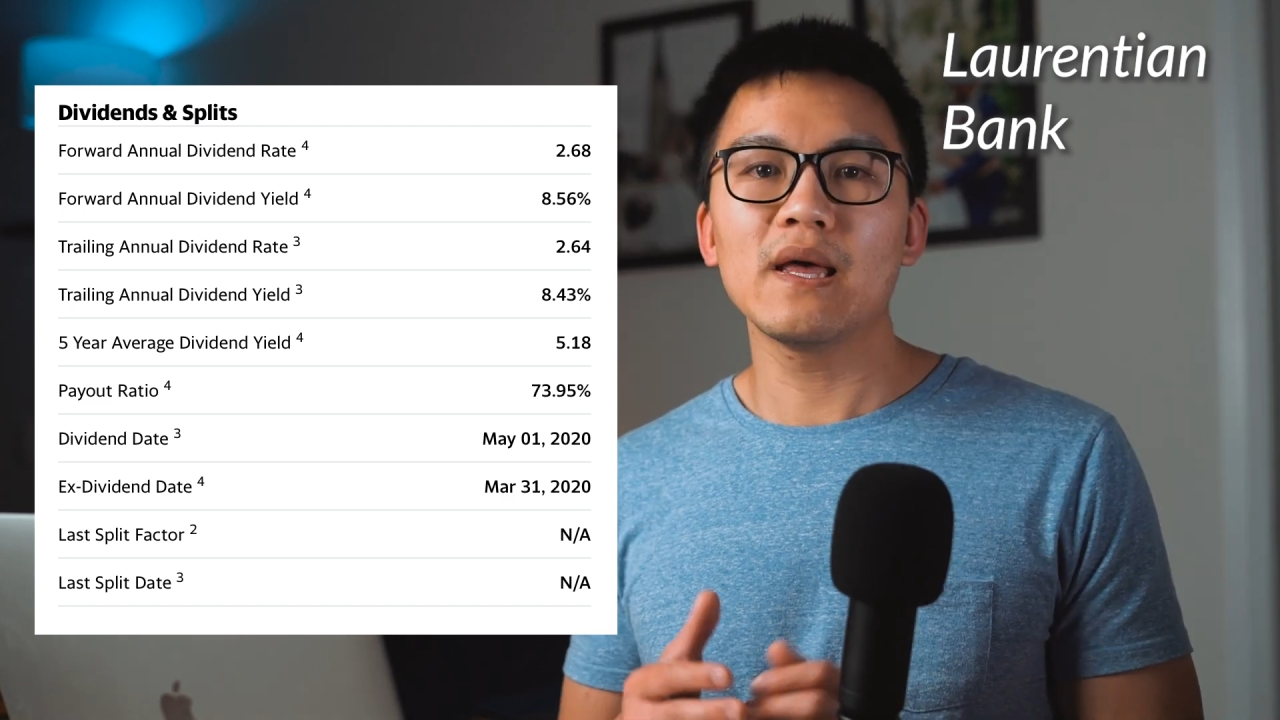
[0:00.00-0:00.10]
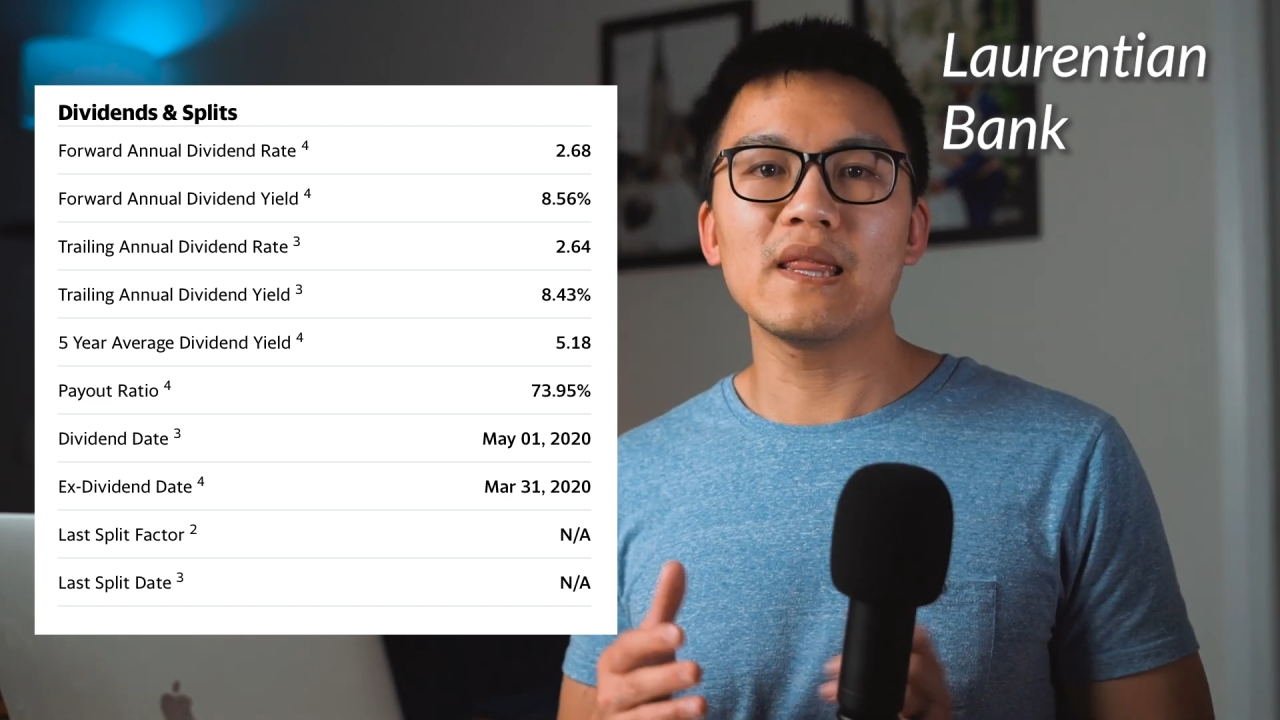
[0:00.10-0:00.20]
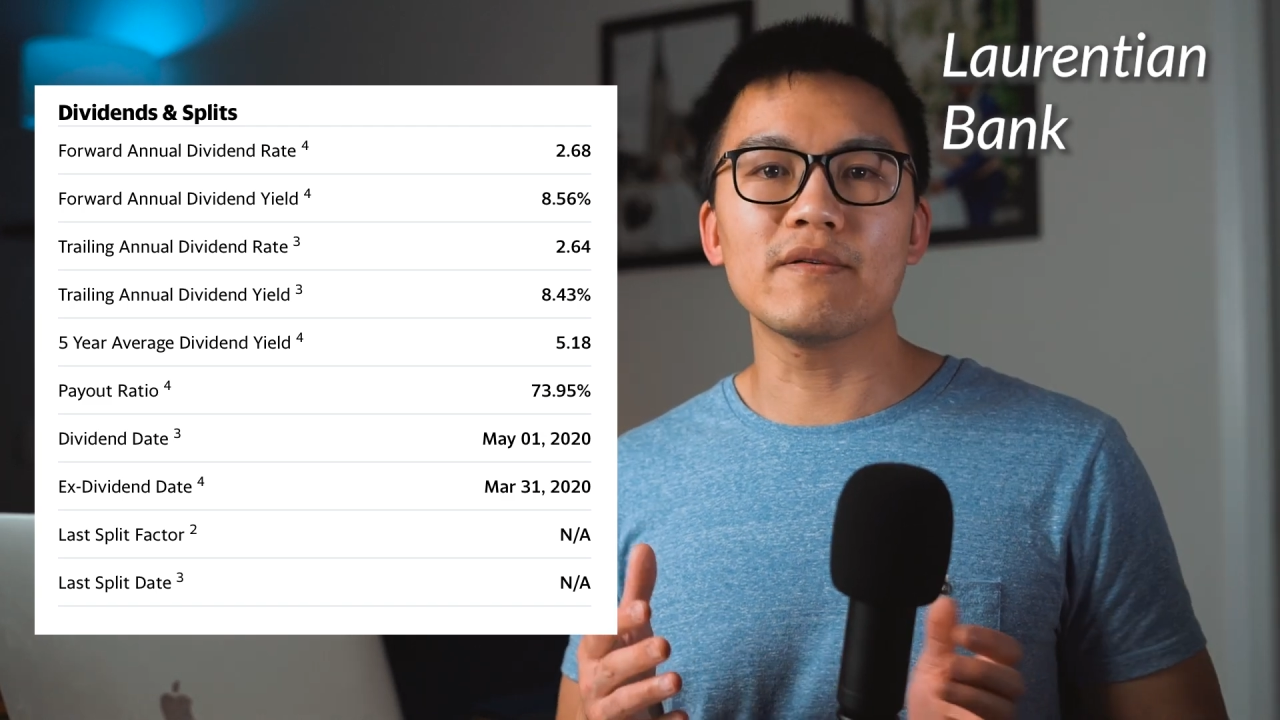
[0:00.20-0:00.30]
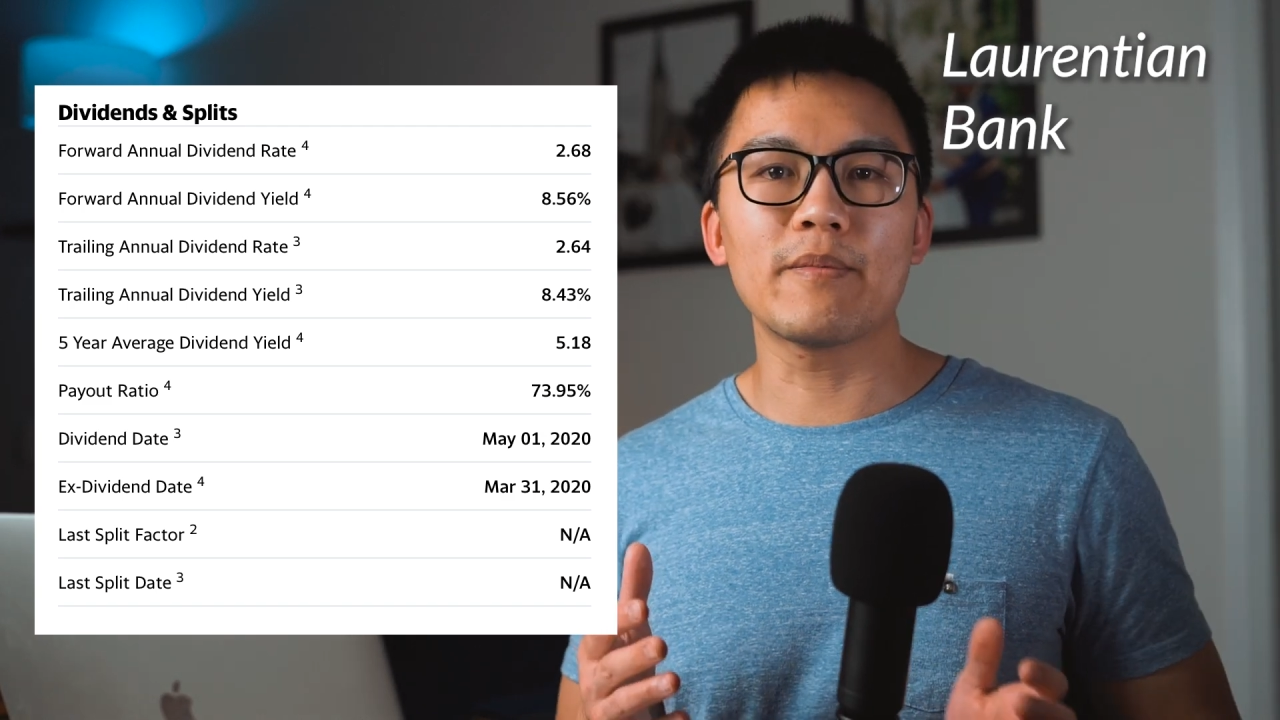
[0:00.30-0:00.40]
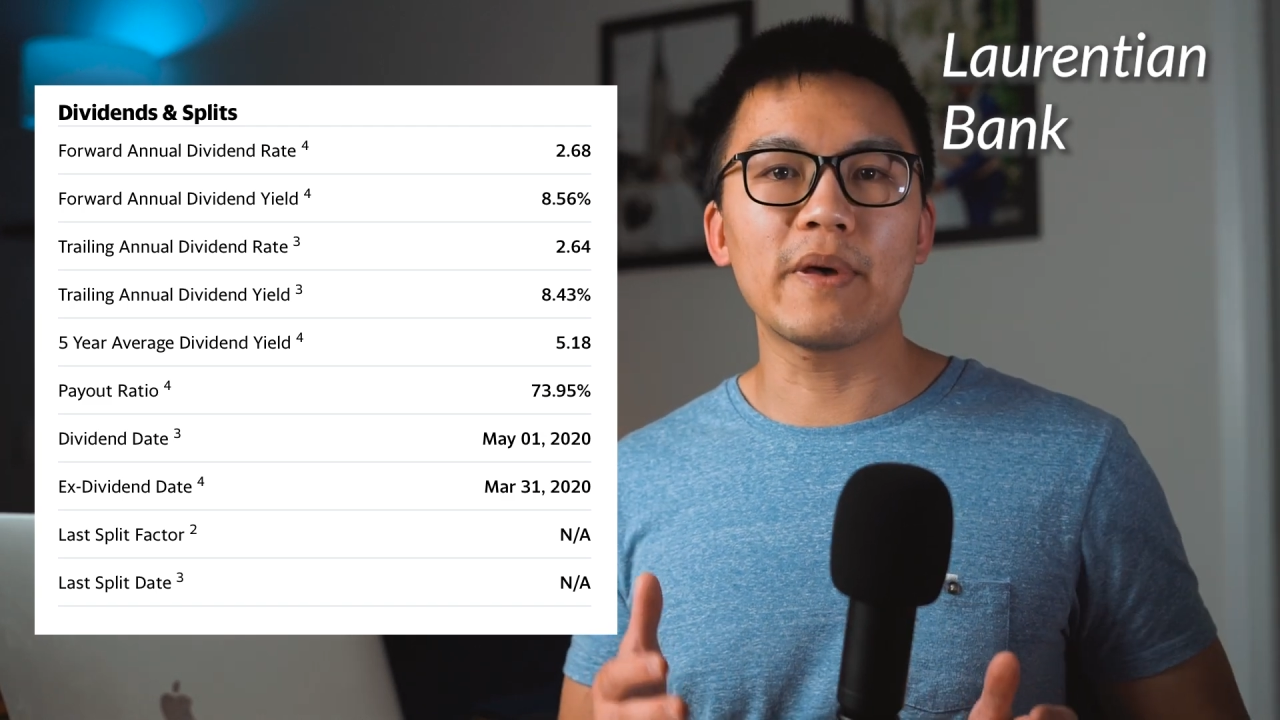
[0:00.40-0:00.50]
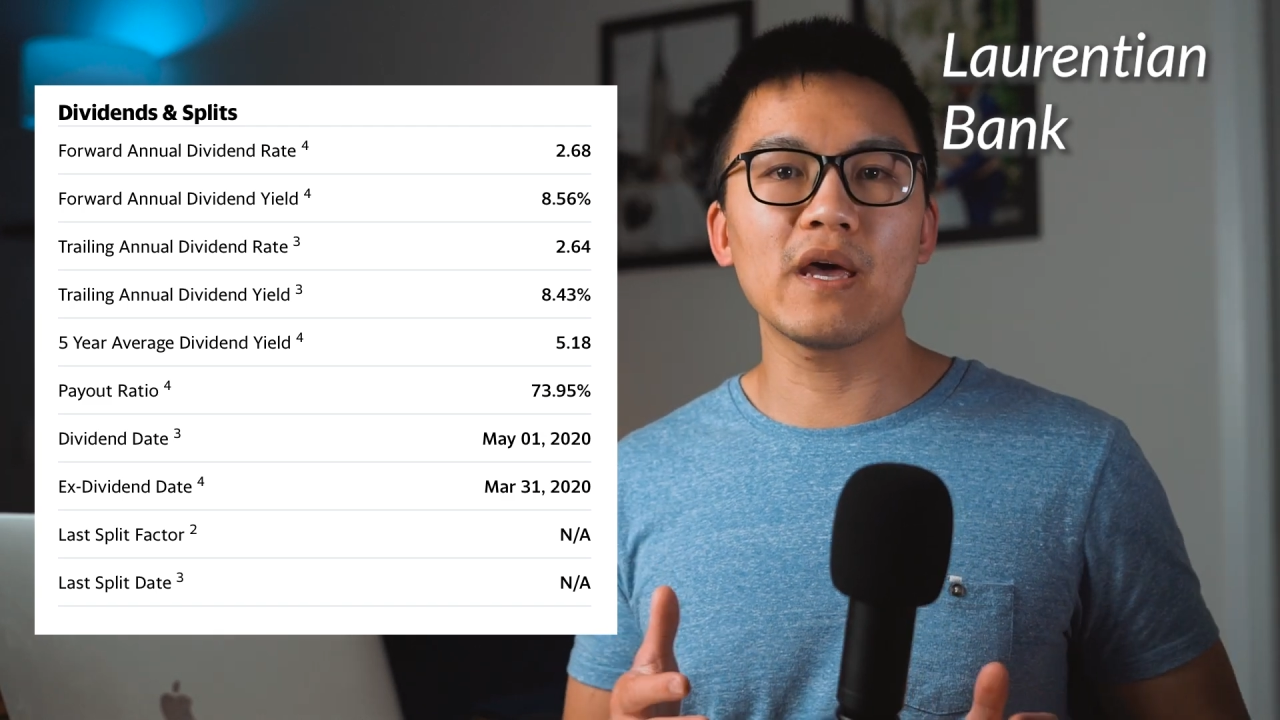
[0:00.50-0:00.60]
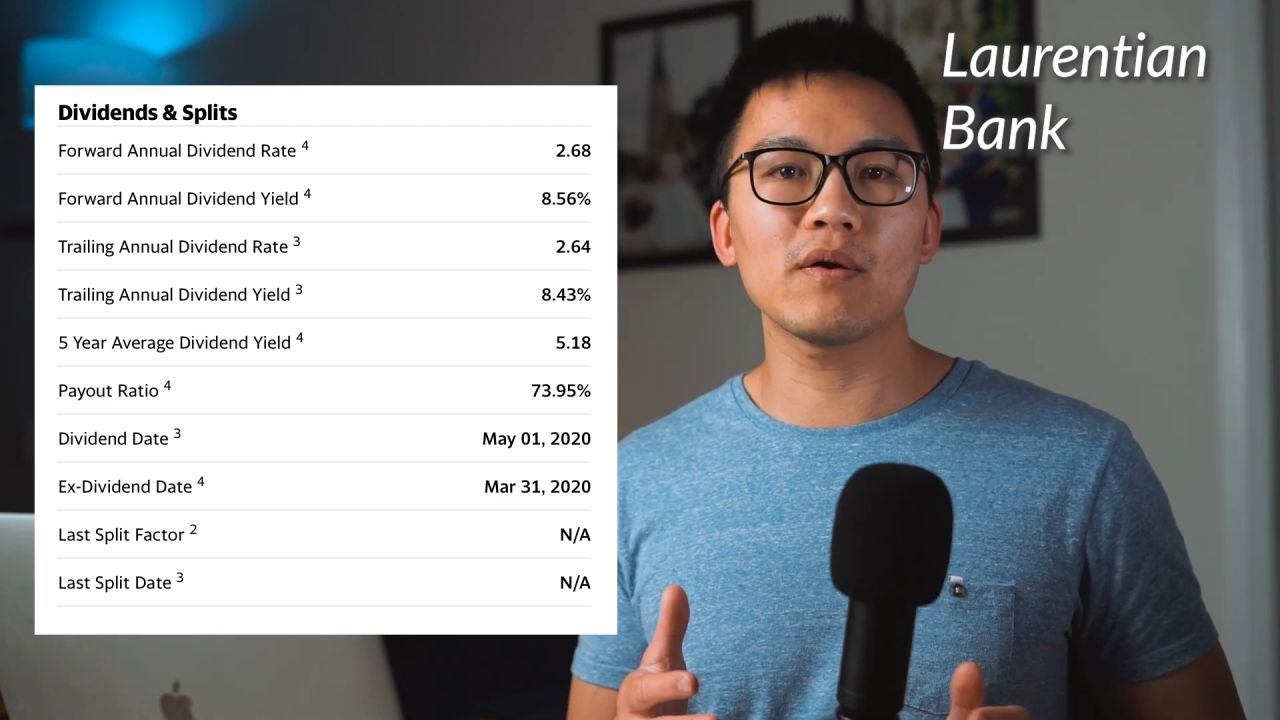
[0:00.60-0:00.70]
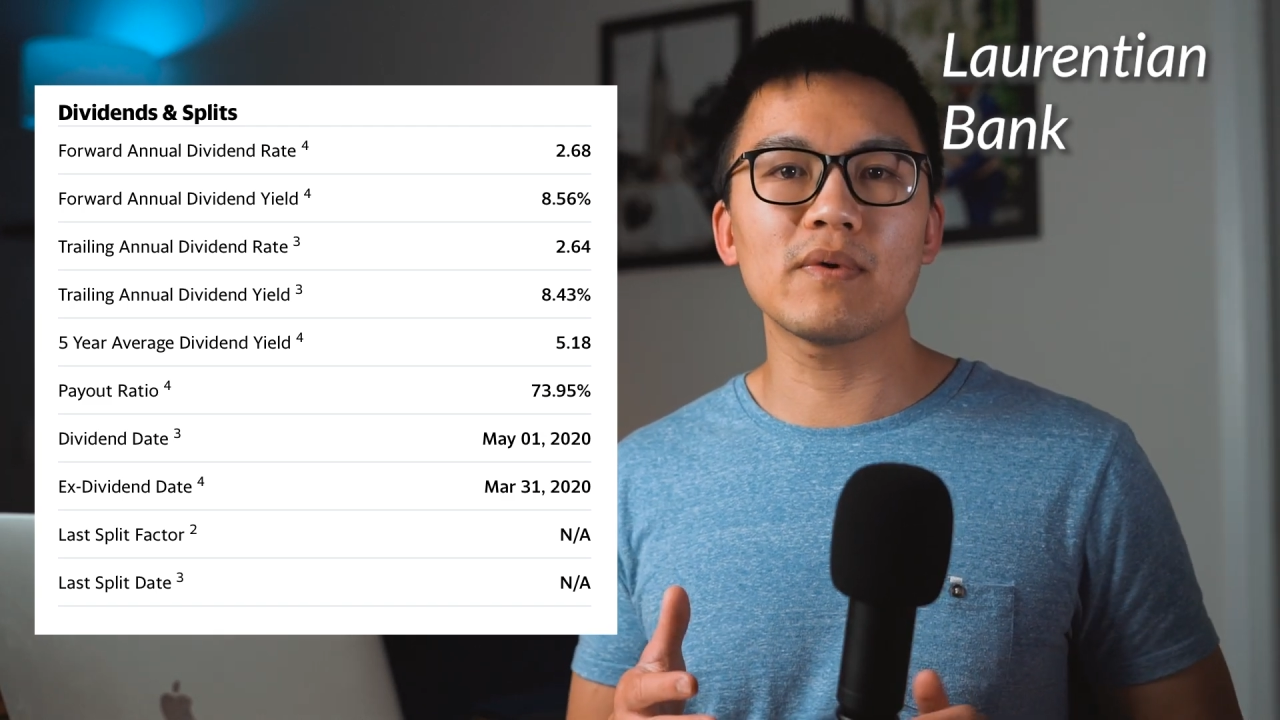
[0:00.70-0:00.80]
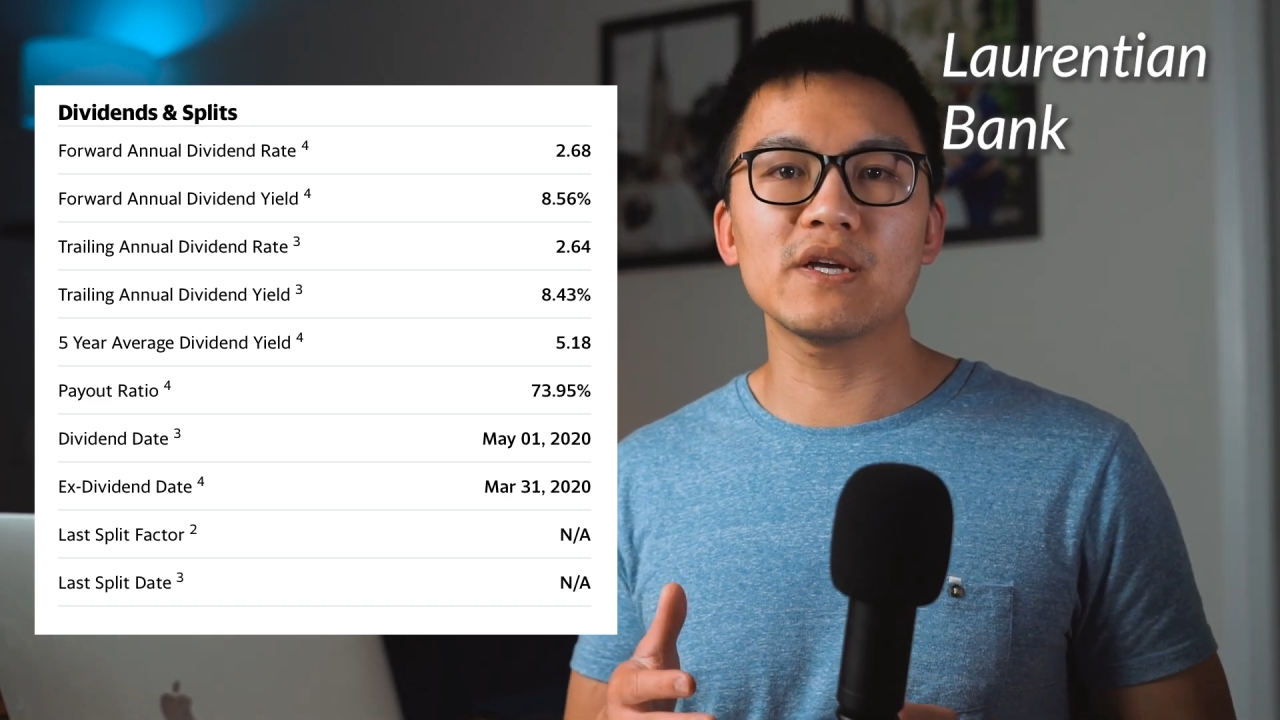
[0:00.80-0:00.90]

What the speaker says: They have a payout